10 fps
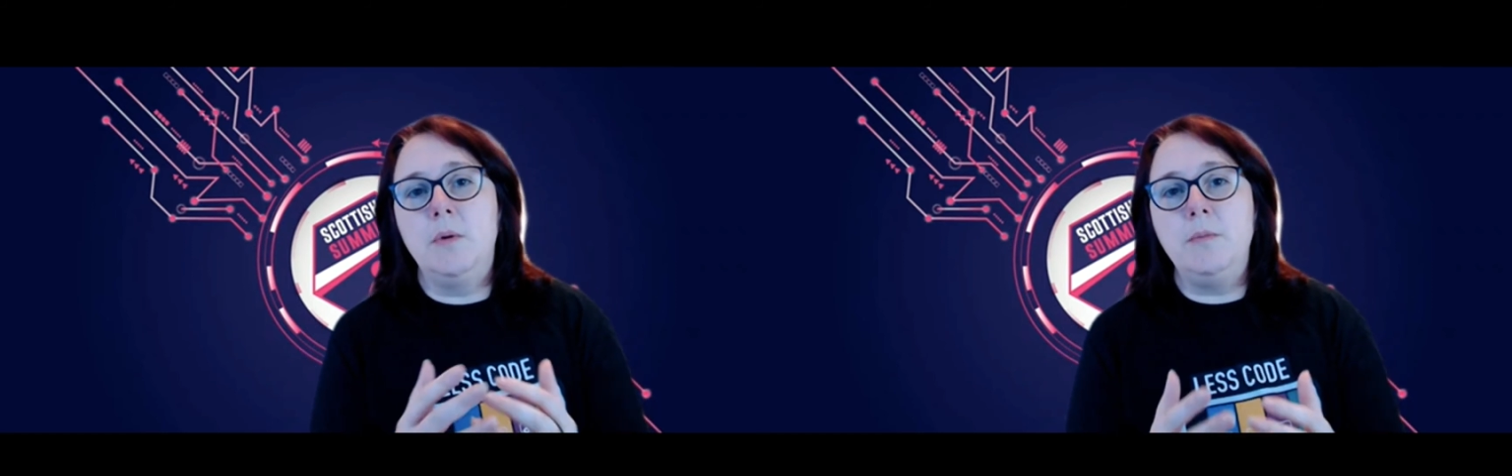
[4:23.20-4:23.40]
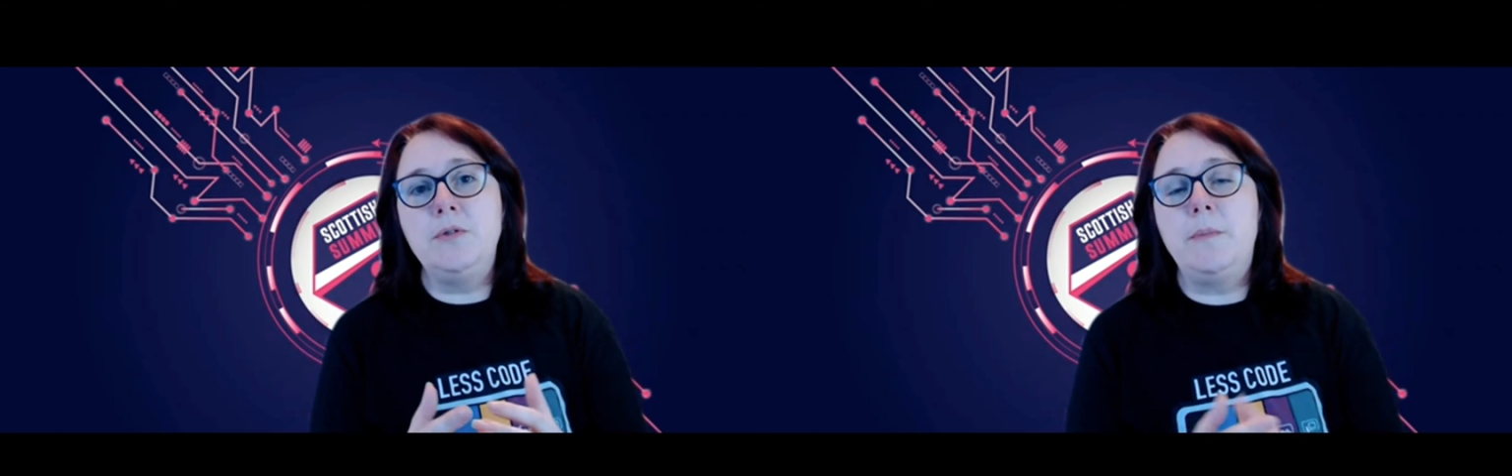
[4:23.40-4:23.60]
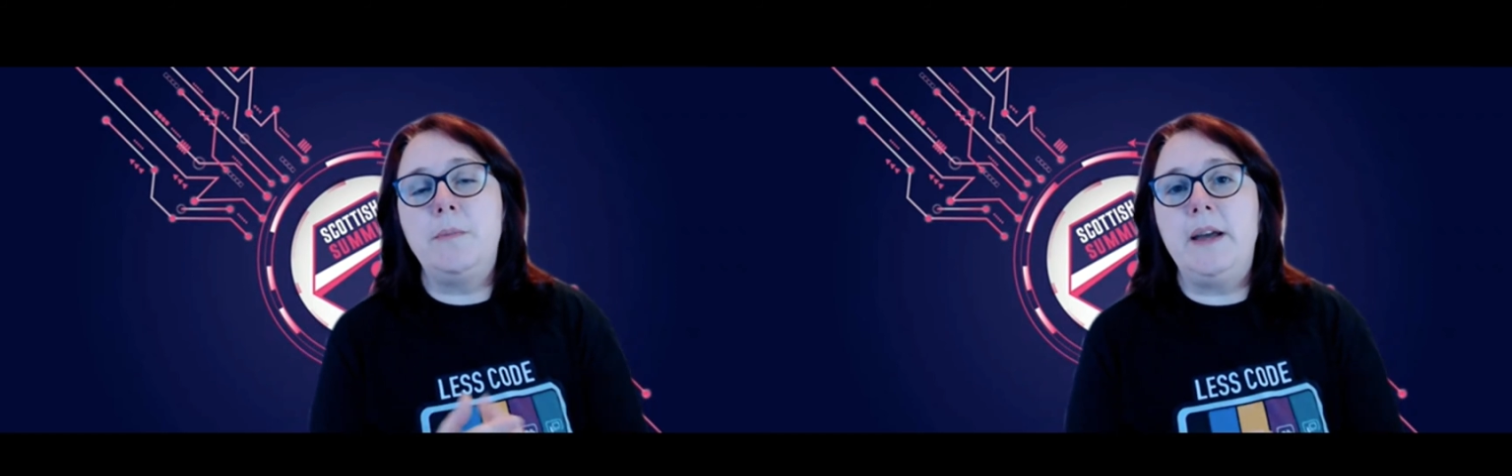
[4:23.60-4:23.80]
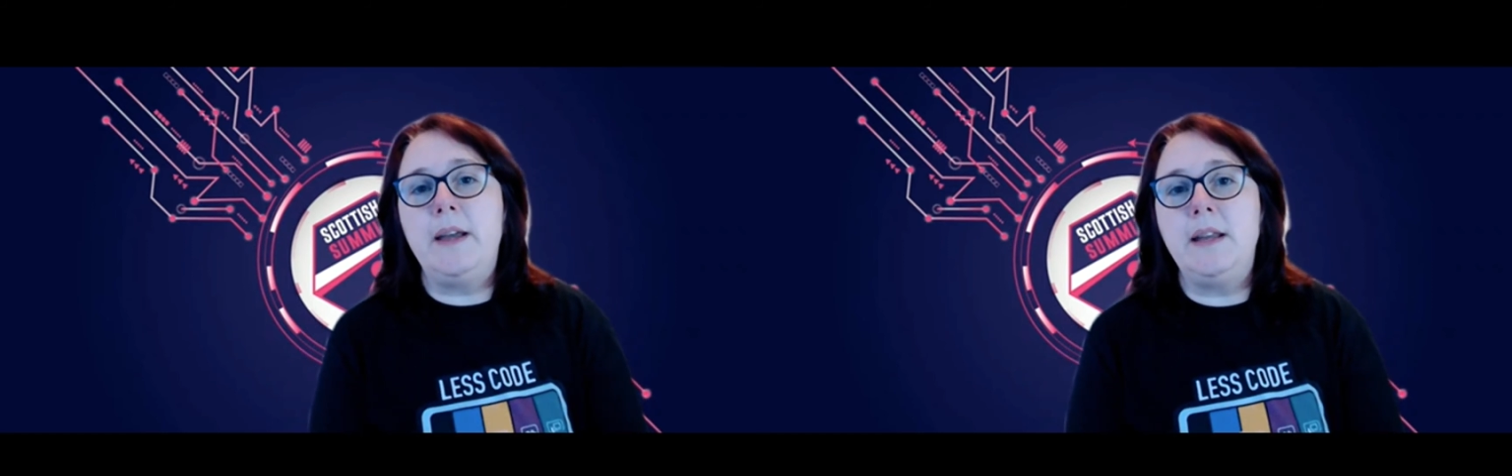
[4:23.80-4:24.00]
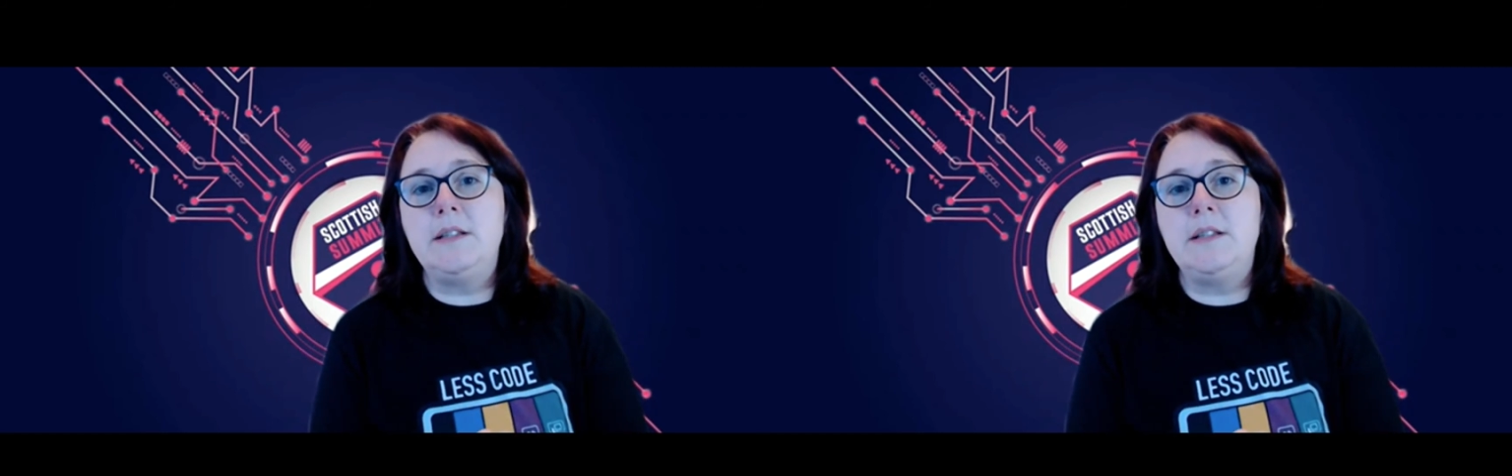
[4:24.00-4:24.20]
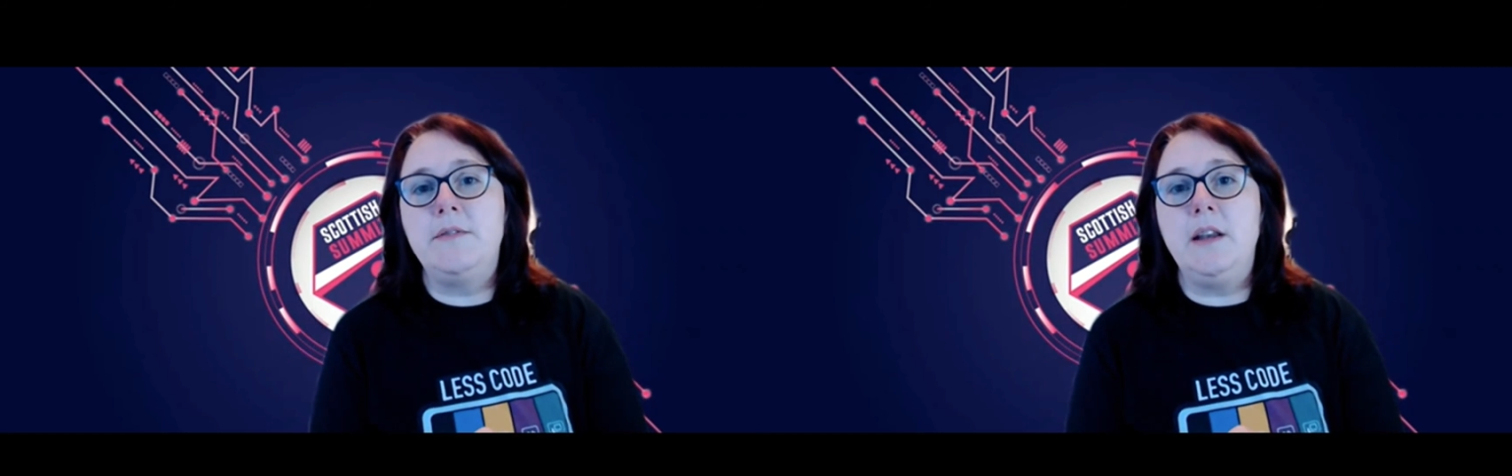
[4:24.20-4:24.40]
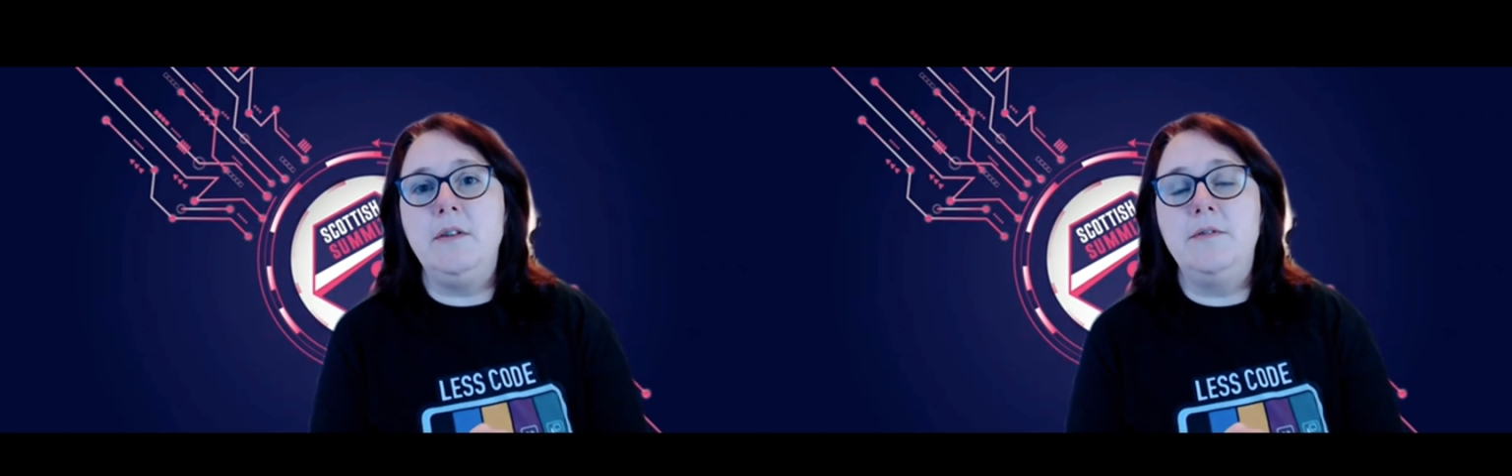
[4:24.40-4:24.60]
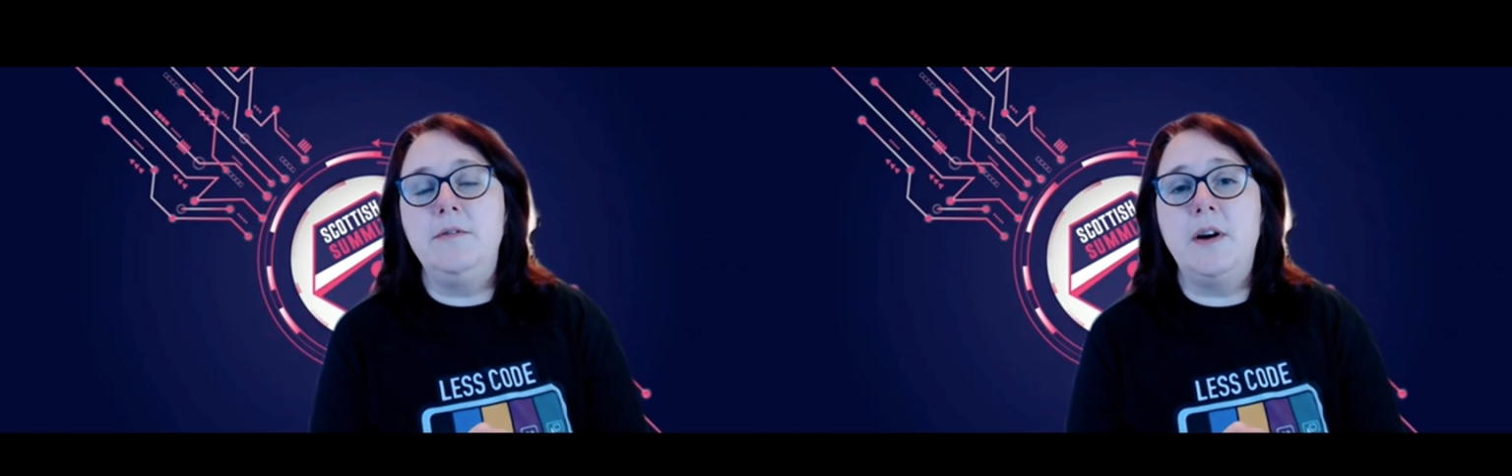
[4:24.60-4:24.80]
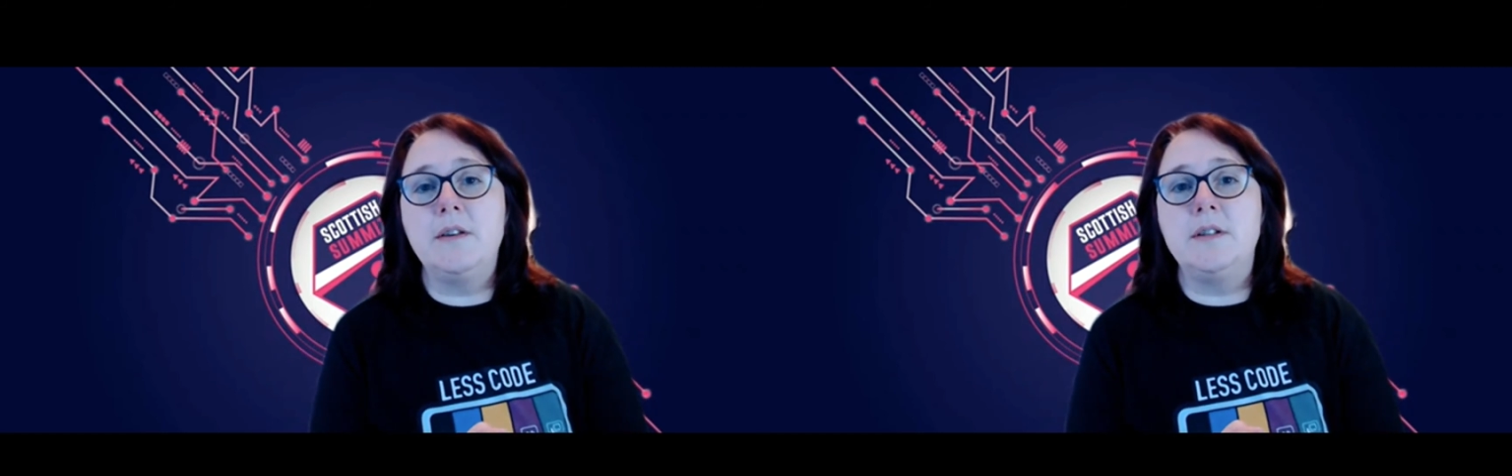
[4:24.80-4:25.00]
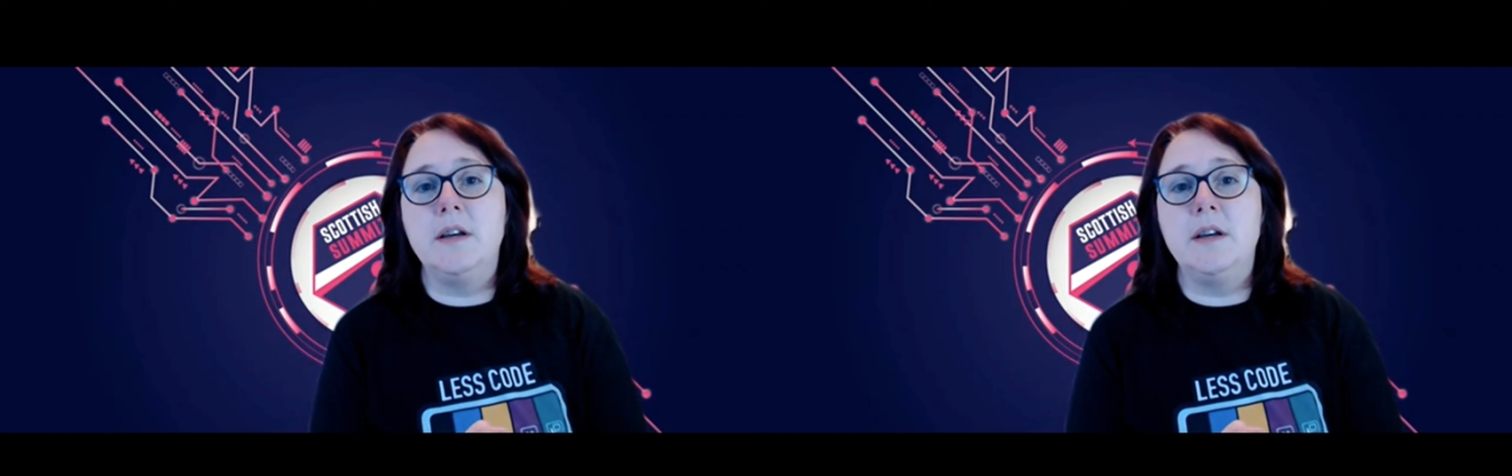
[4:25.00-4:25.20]
When we talk about getting to value
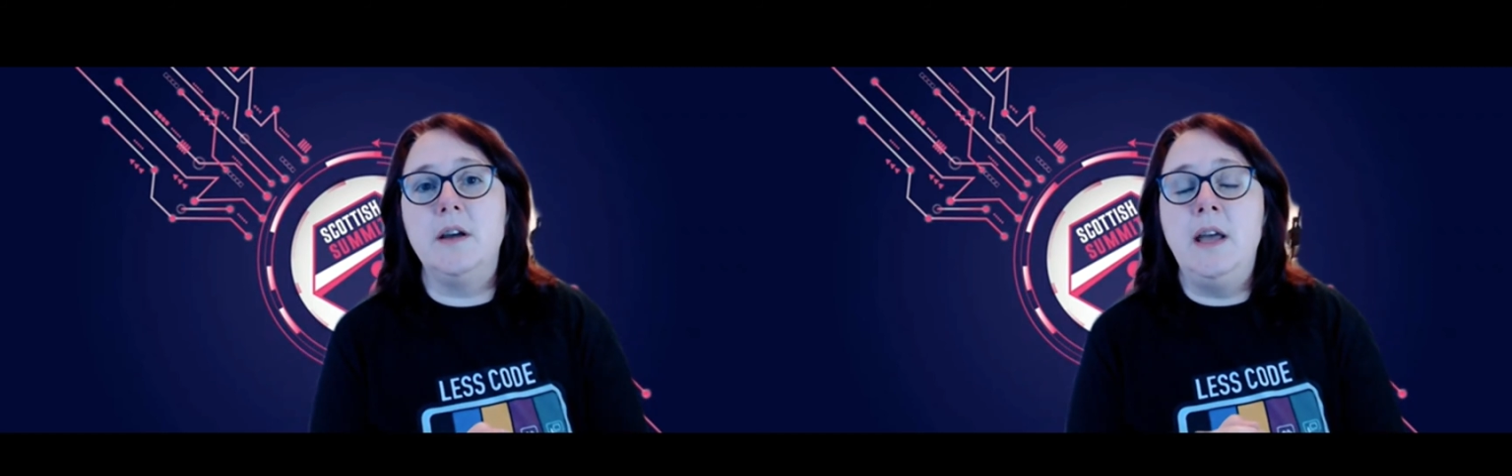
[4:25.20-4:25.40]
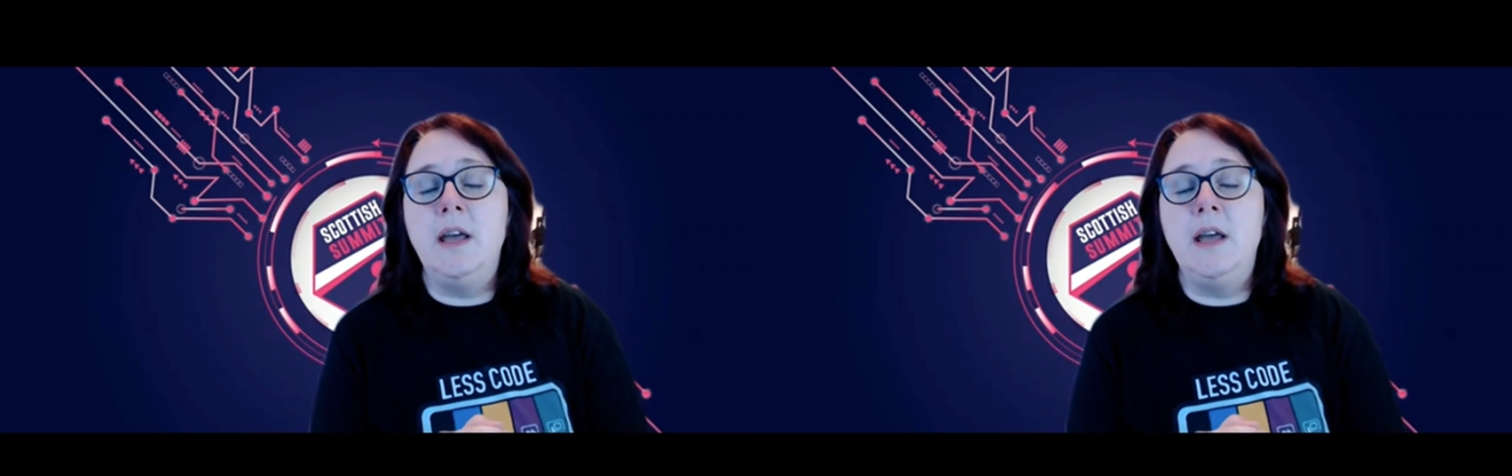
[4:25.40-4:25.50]
faster,